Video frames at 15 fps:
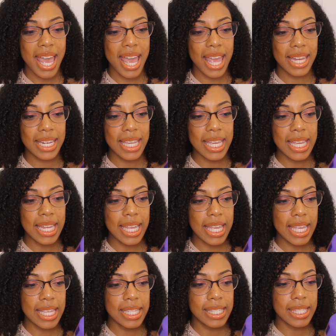and it
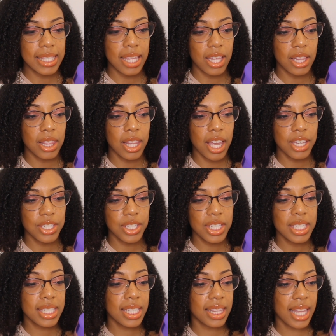is the
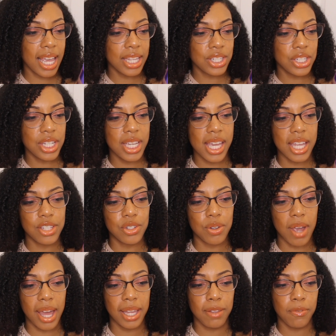Luscious Lychee and
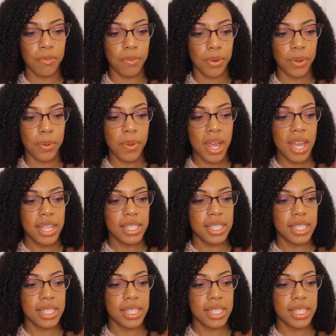Dragon Fruit